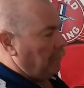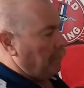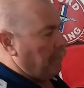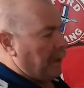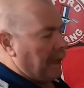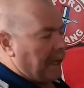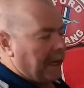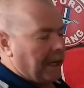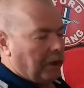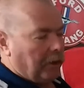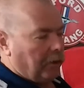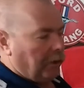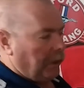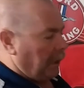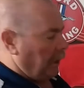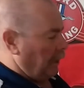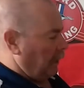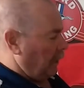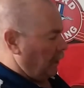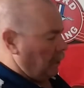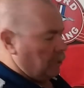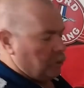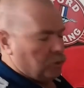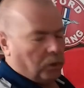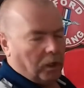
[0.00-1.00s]
powering
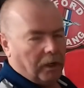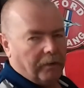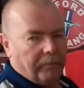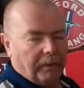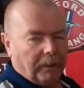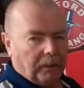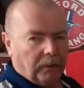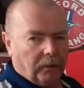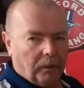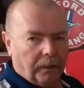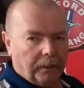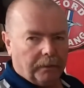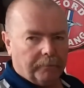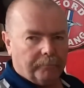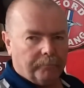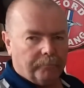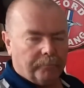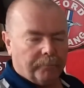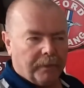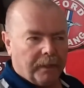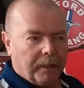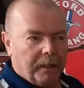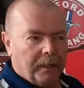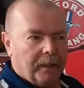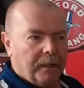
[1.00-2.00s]
a driving light.
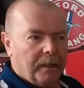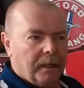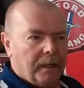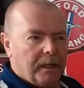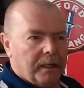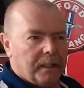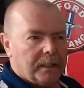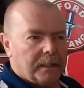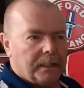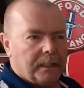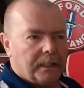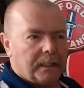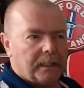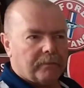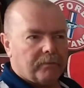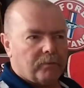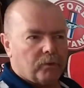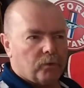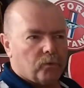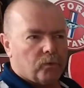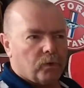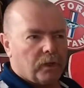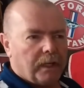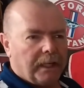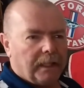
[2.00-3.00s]
Think of a
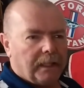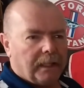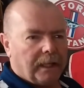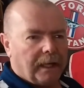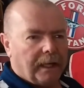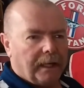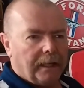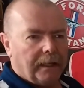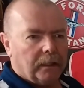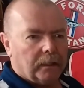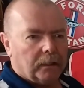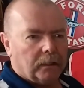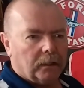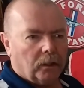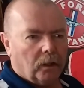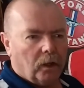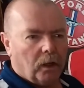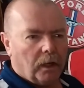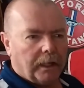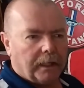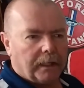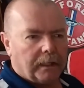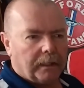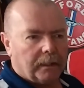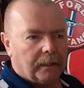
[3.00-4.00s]
relay
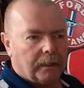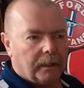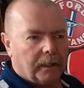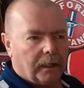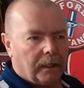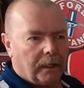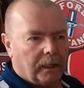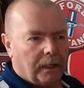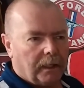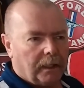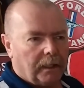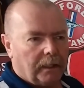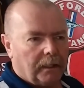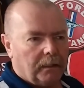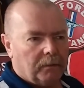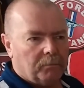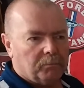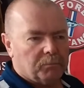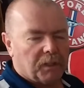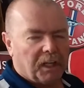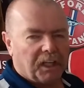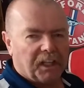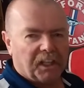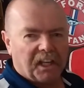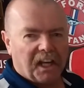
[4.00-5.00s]
like a
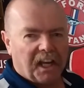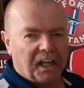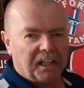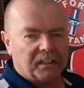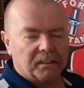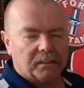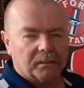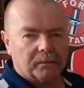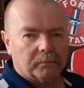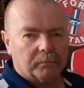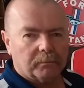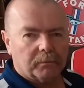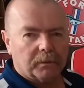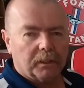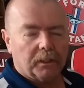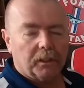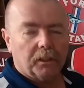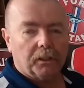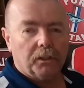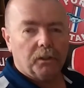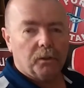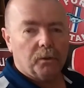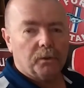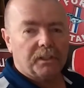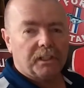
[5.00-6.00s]
gate, that
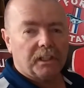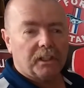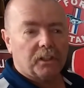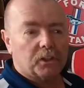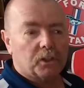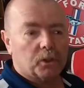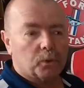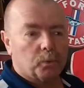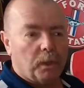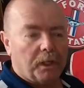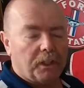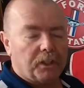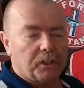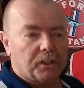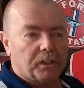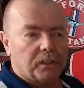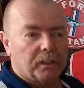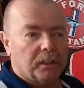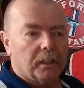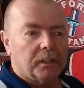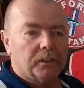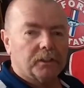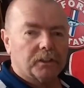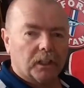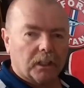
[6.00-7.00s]
you're using a switch
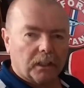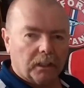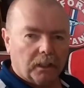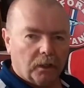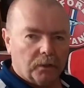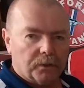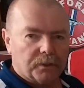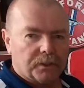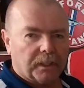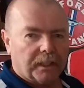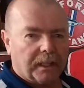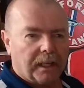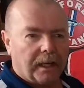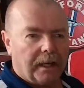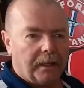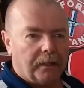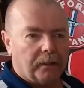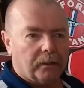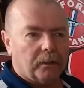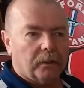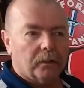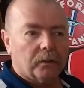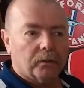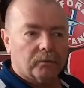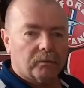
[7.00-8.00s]
to close the gate
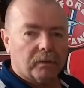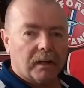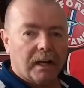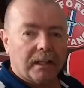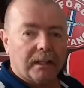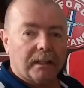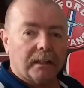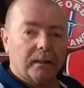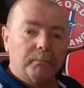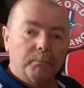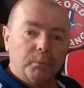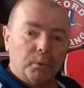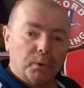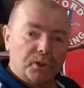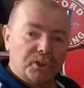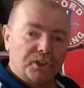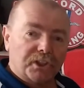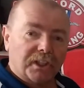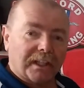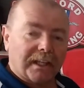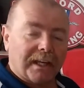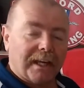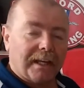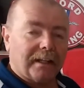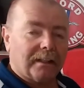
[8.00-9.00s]
rather than push the
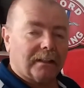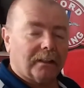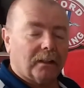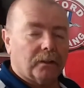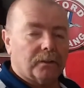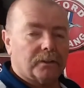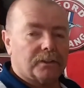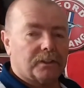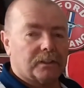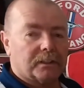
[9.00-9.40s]
gate closed